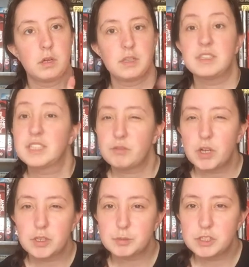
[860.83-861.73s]
The 7
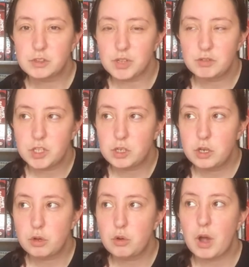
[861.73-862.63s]
Husbands of Evelyn
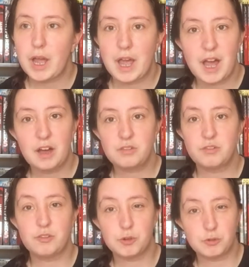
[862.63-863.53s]
Hugo. I have
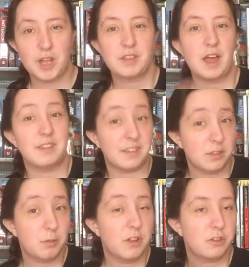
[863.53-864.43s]
read that this
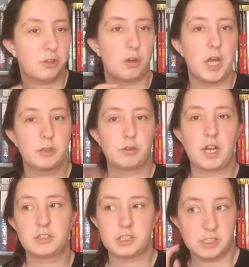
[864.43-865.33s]
month, so I don't
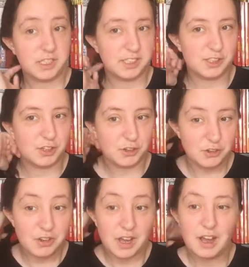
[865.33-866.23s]
actually need to do
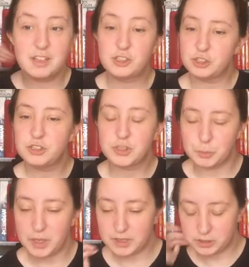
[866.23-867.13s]
June's
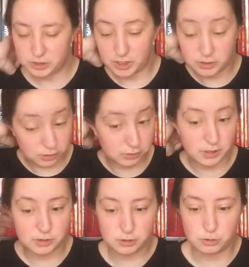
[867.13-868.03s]
pick, so
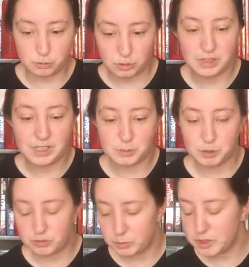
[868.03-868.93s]
that's cool. One less book
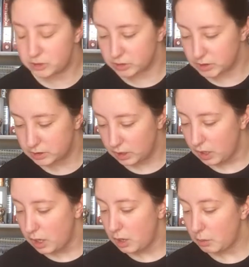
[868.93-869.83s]
for me to read,
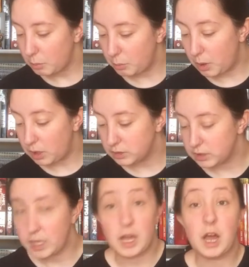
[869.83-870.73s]
but
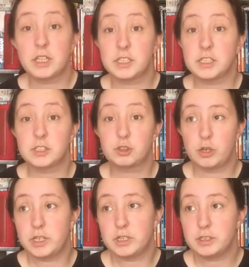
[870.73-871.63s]
I did enjoy
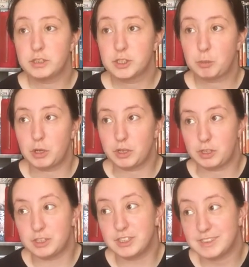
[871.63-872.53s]
it. Spoiler.
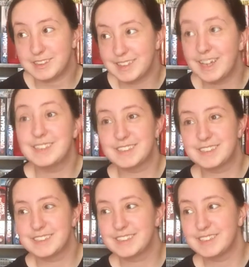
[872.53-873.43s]
I did
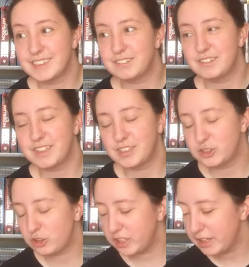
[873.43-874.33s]
really
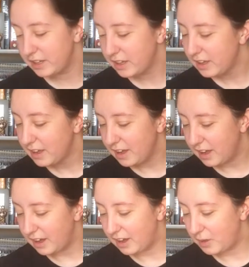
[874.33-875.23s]
enjoy it.
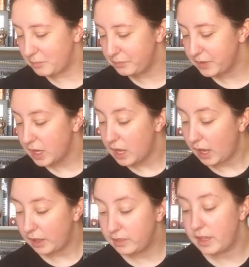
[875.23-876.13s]
And
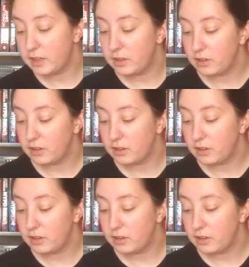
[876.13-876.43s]
then